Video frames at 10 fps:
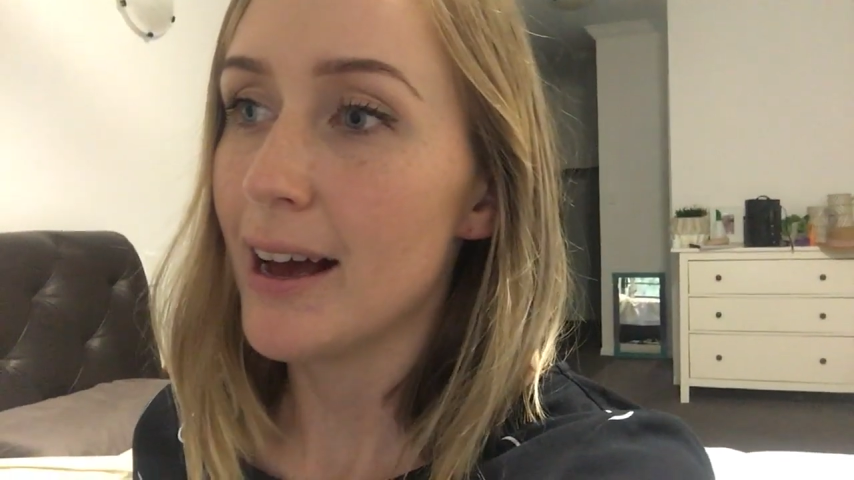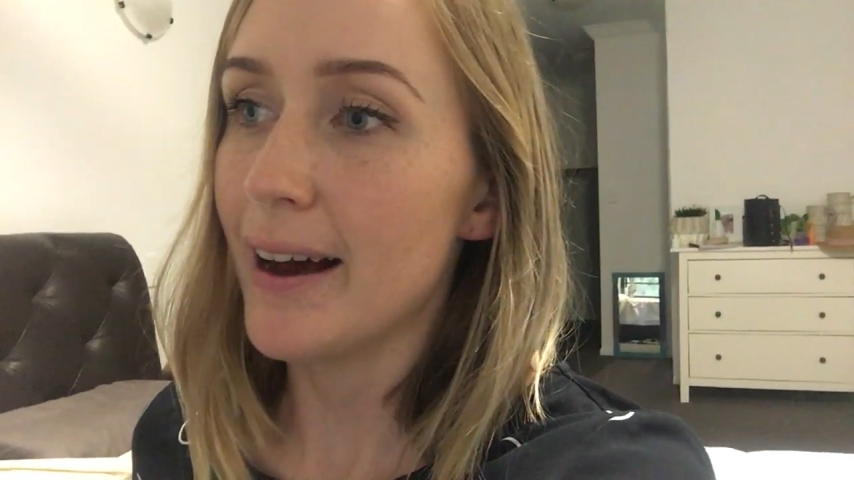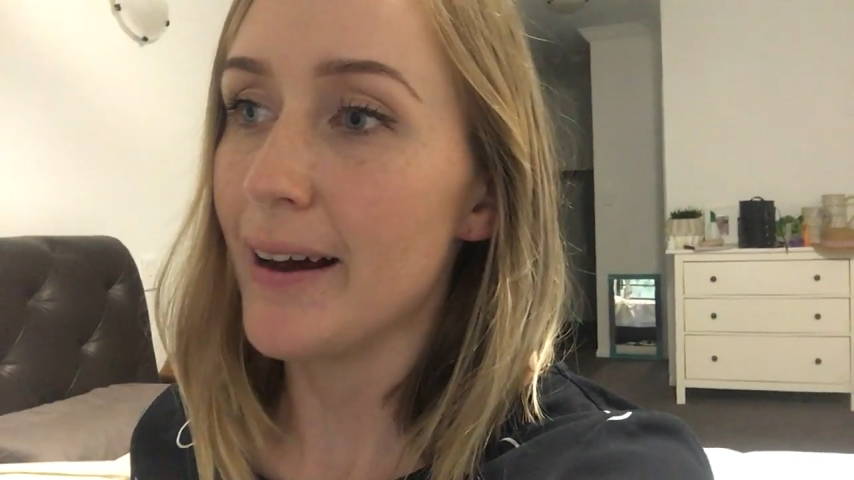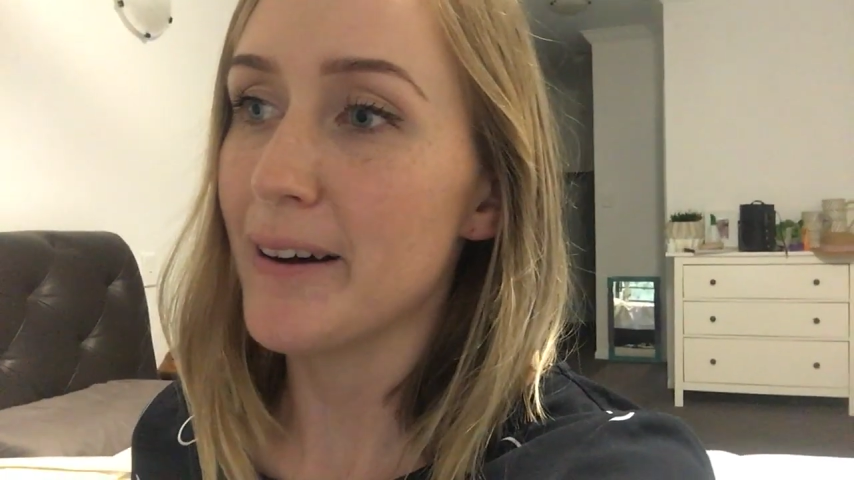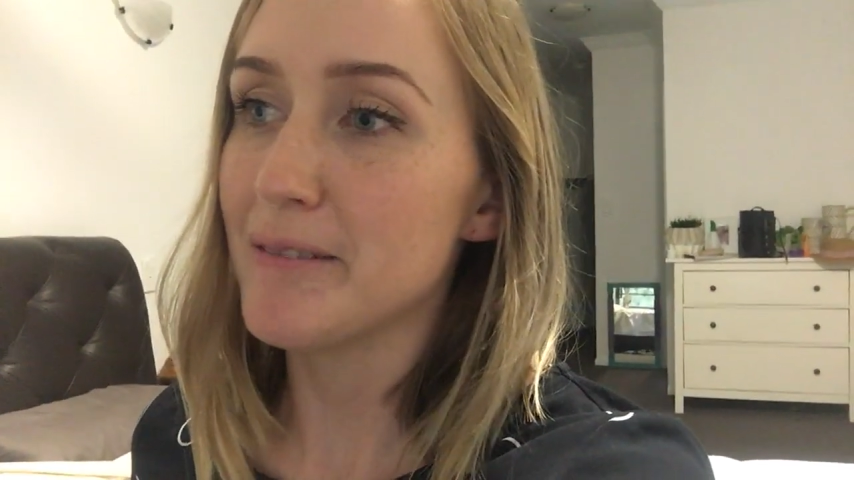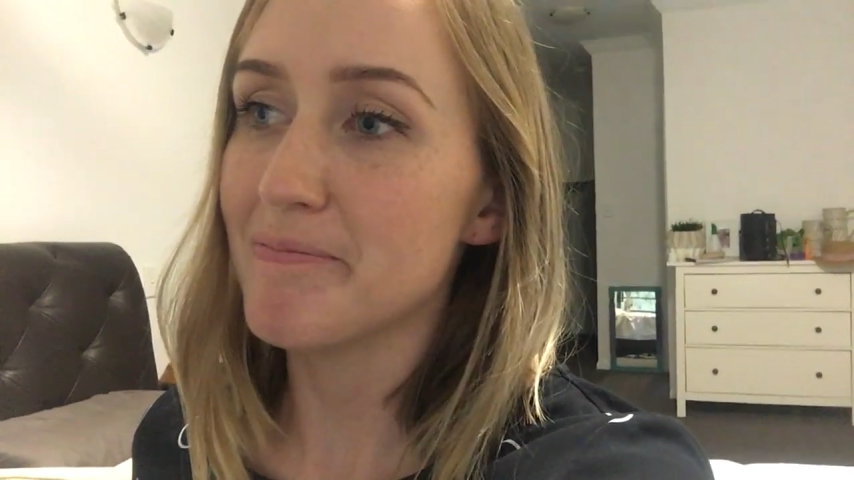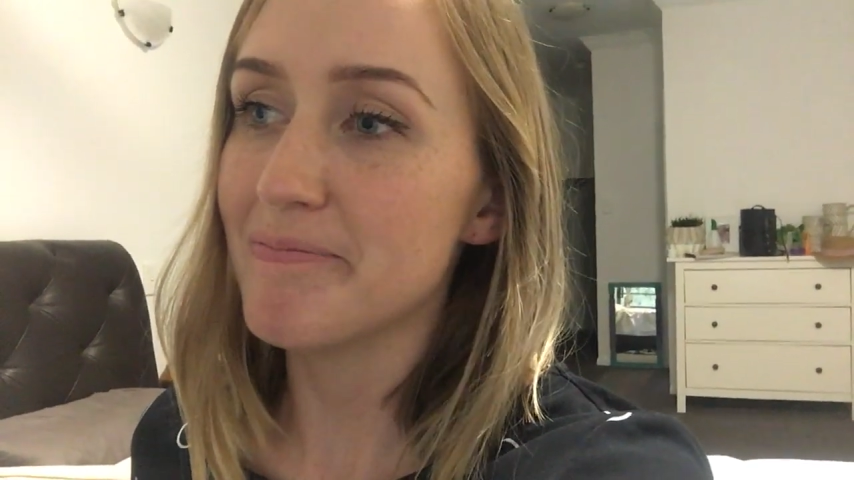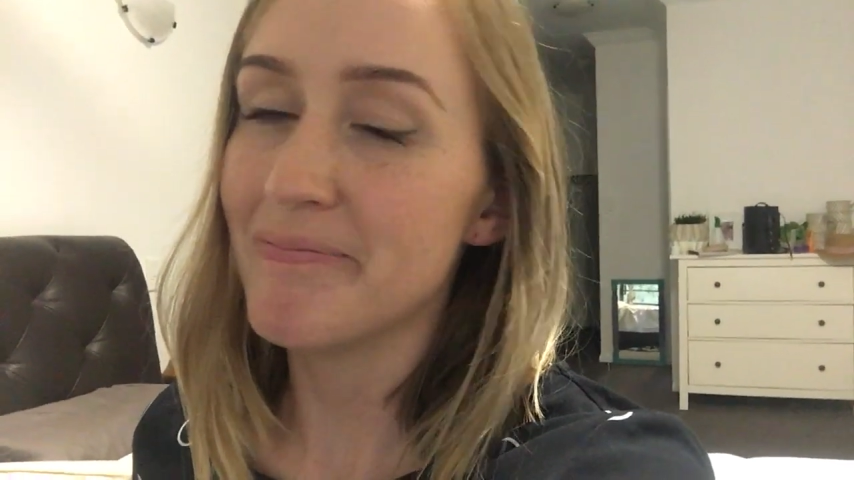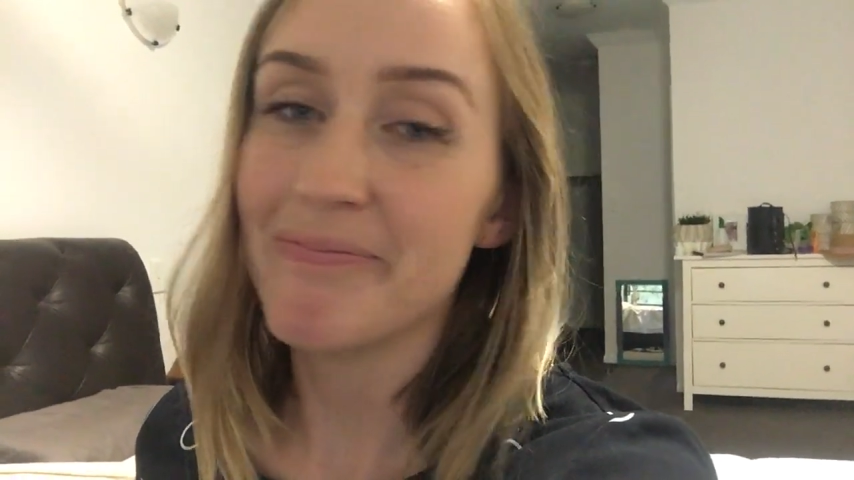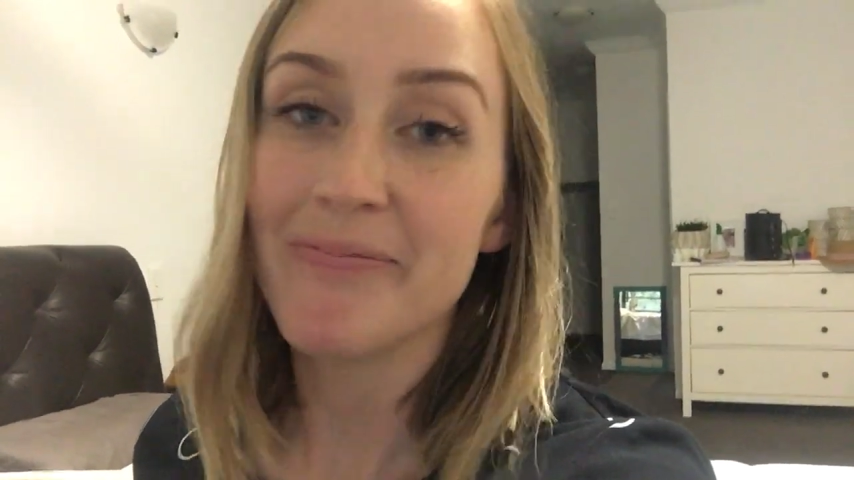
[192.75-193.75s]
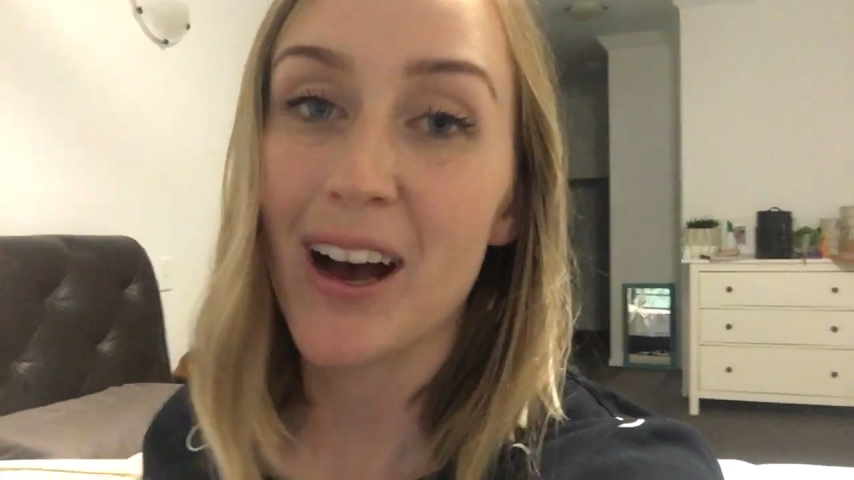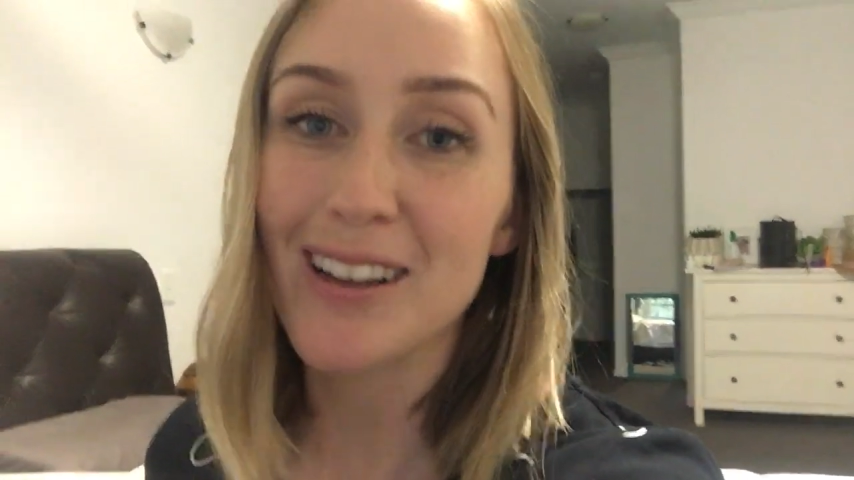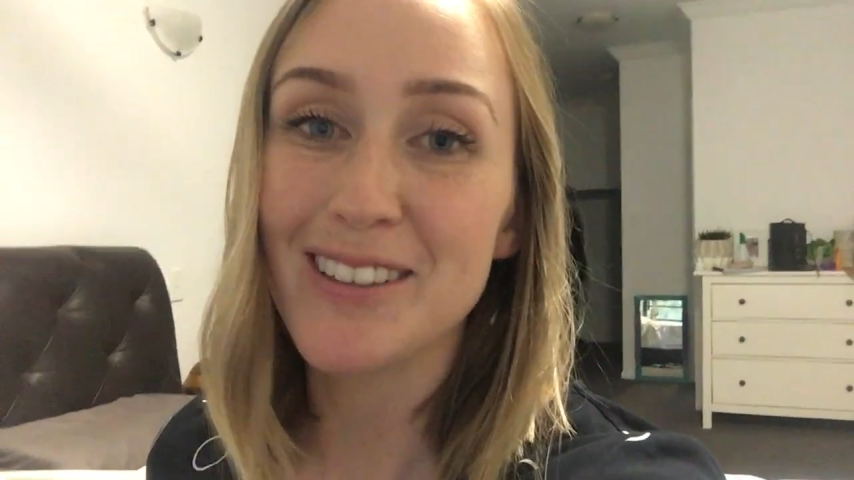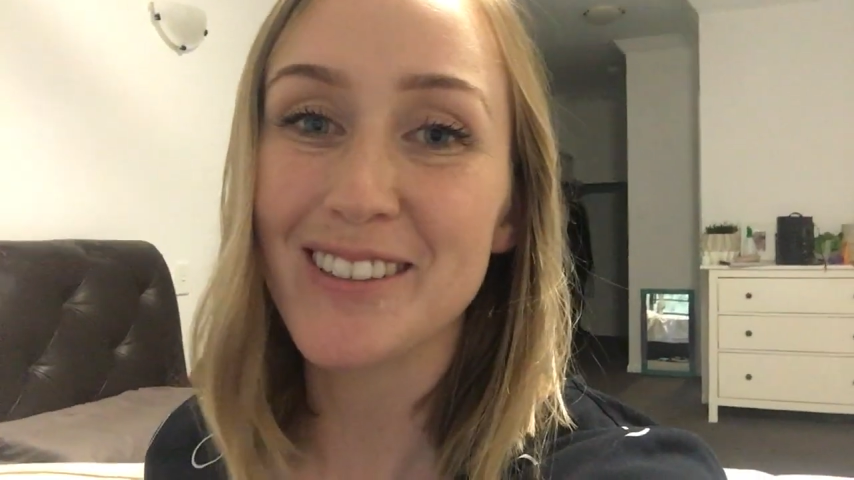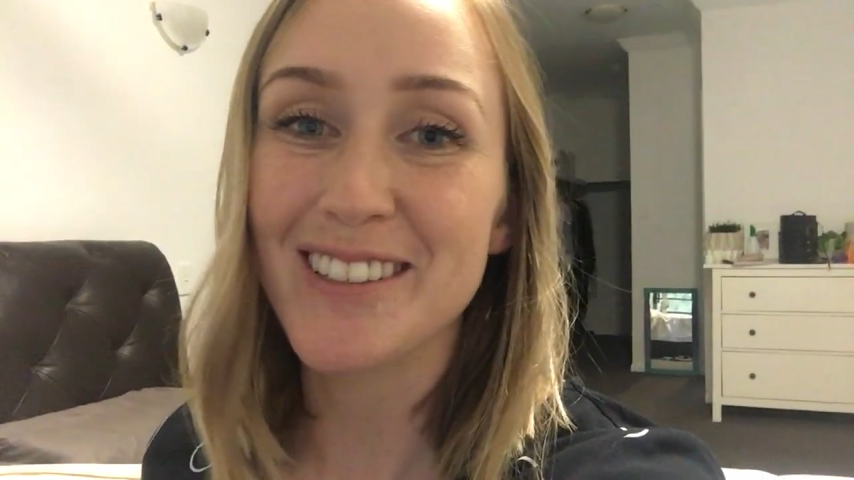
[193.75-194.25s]

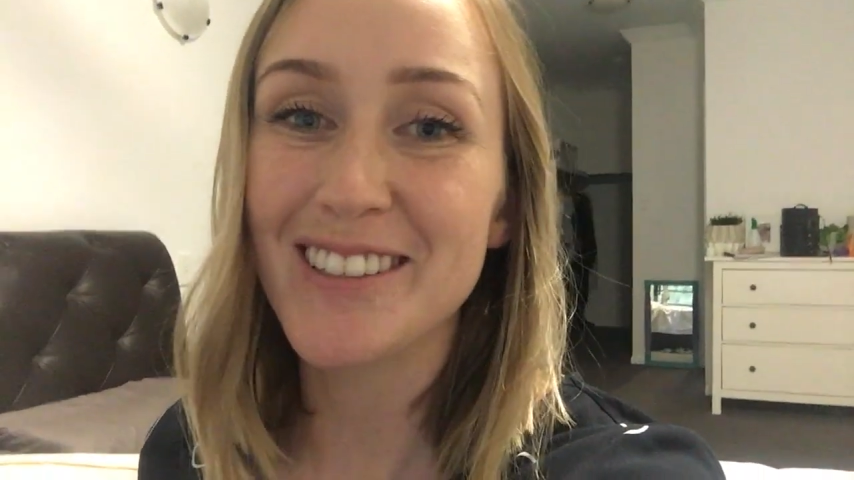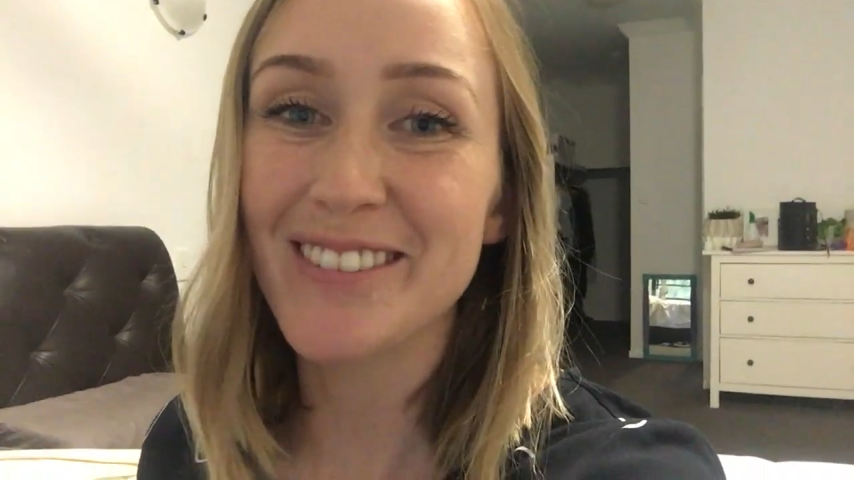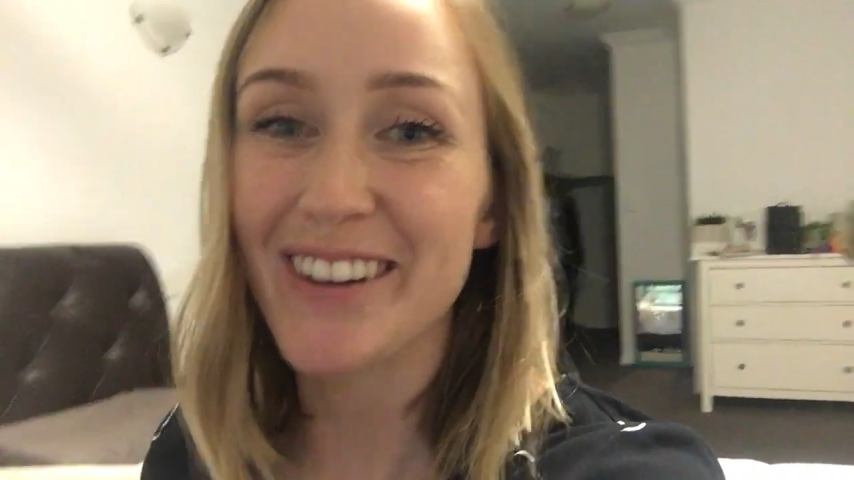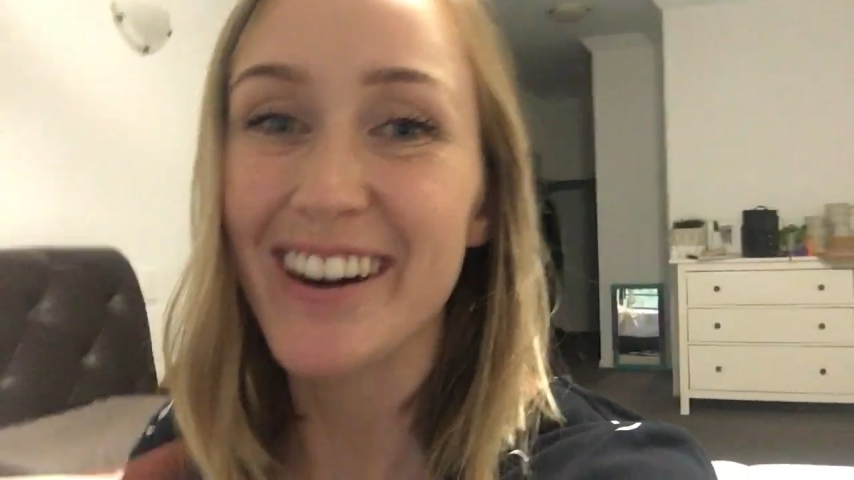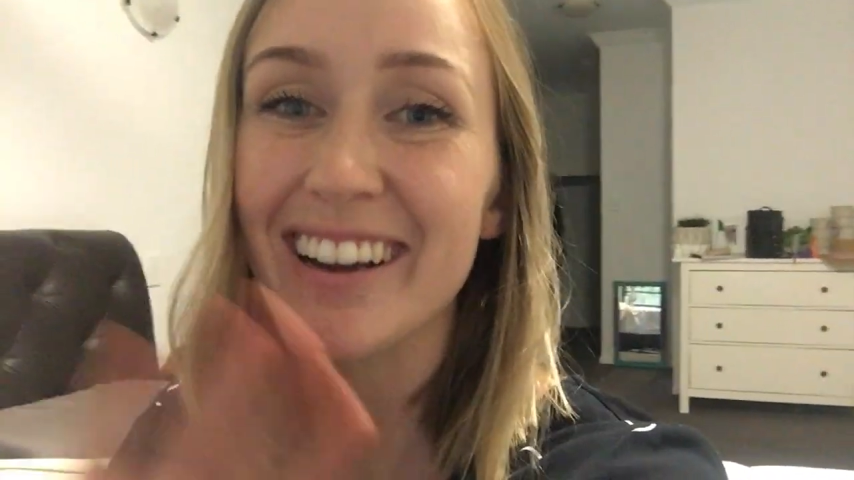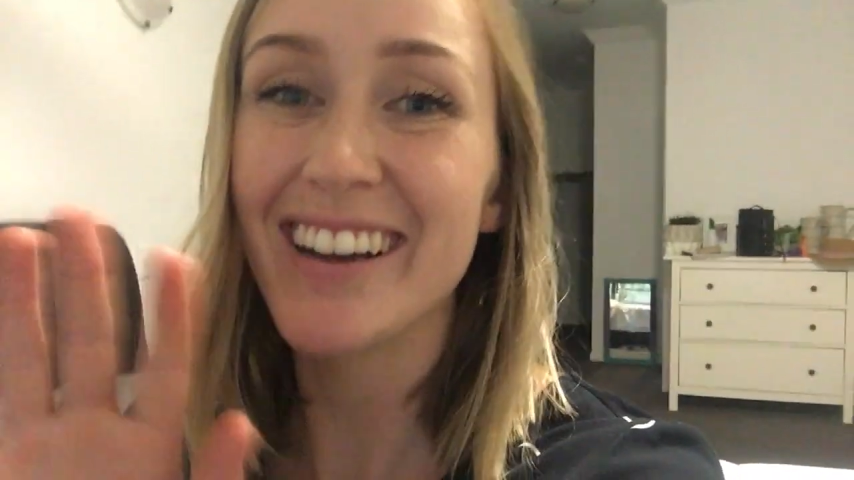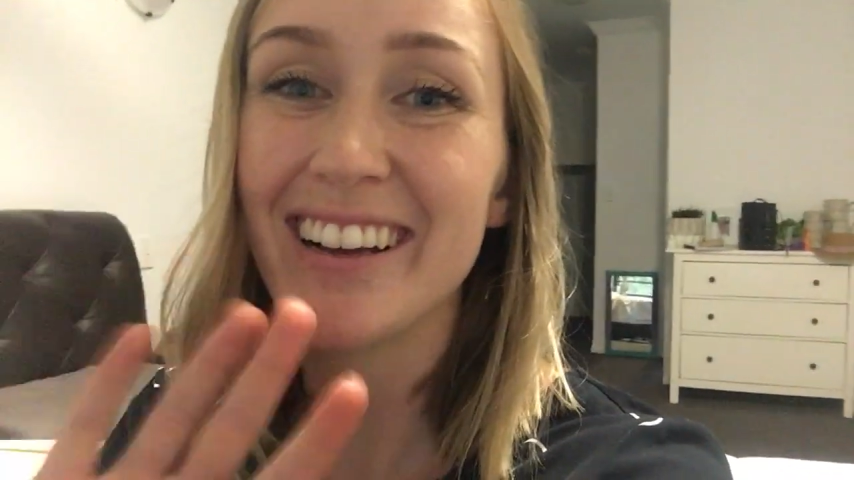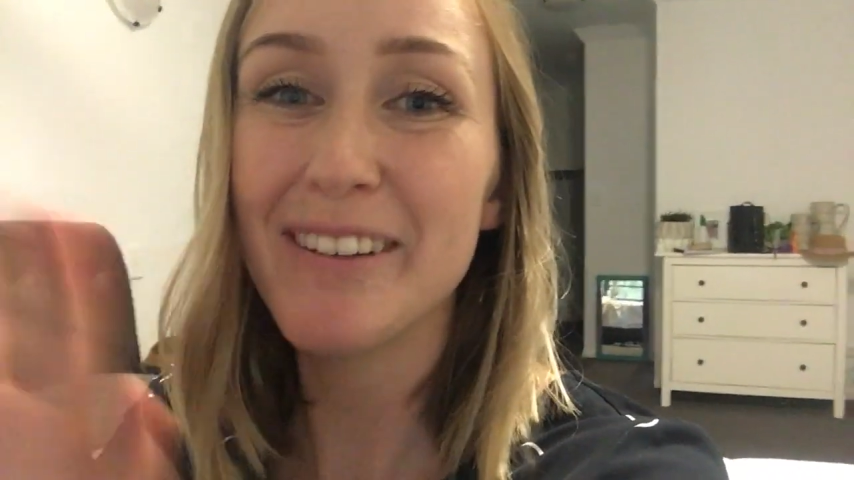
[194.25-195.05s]
I'll talk to you tomorrow.